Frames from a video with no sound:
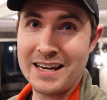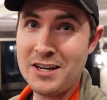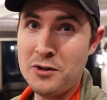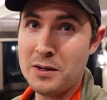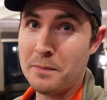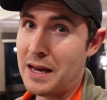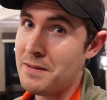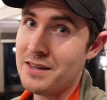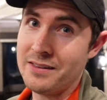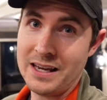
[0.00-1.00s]
A unit,
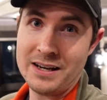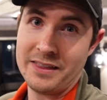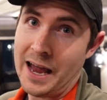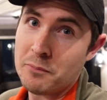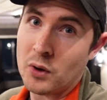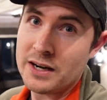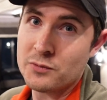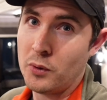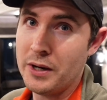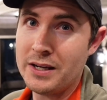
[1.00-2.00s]
maybe then at that
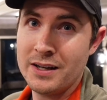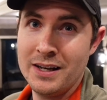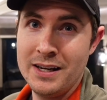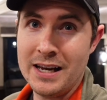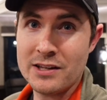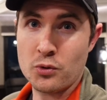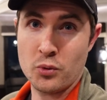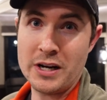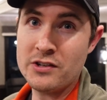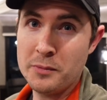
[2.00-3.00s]
price point, it's
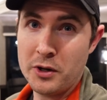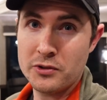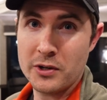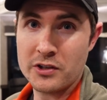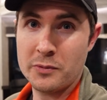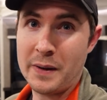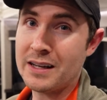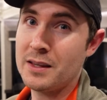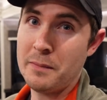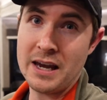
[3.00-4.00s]
reasonable to
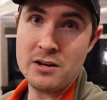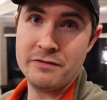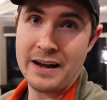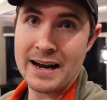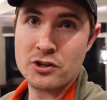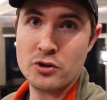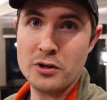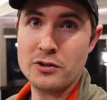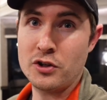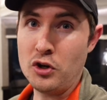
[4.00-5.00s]
expect the
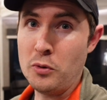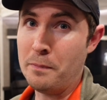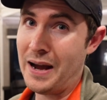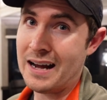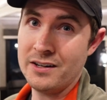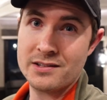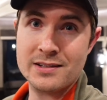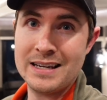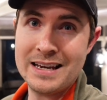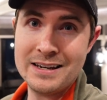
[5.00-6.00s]
manufacturer to
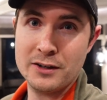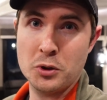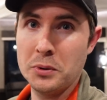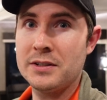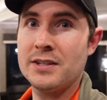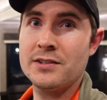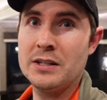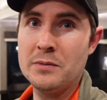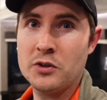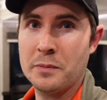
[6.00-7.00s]
balance the heating and cooling
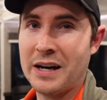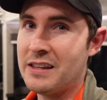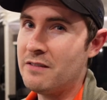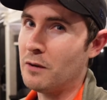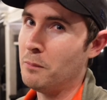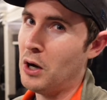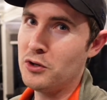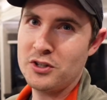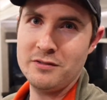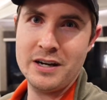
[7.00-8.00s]
systems. But I think for
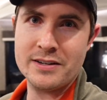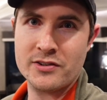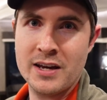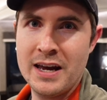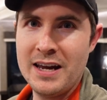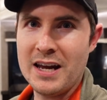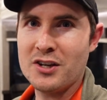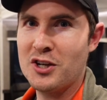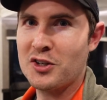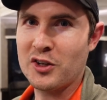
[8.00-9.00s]
most of us,
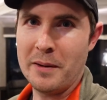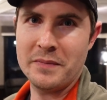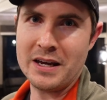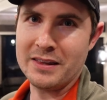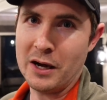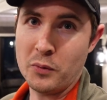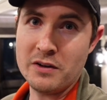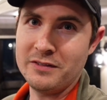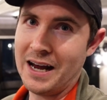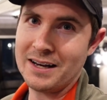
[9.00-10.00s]
it's just something that
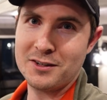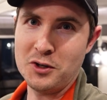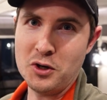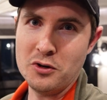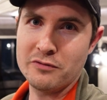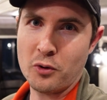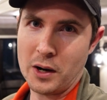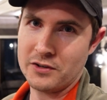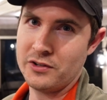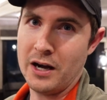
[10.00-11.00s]
we've got to do for
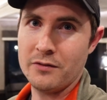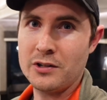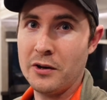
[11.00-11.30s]
ourselves.